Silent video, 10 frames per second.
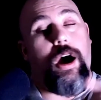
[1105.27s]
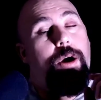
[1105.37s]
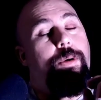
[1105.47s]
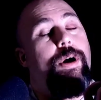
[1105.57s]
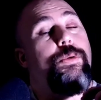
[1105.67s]

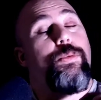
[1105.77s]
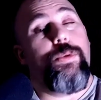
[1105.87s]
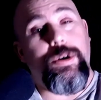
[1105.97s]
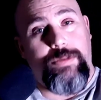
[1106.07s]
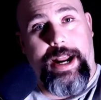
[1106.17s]
What I
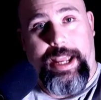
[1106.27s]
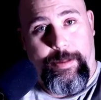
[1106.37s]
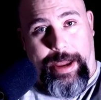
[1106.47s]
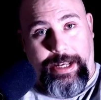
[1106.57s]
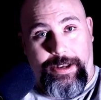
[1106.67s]
would
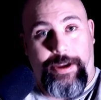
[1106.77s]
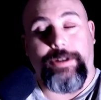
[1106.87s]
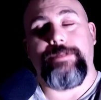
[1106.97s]
recommend, though,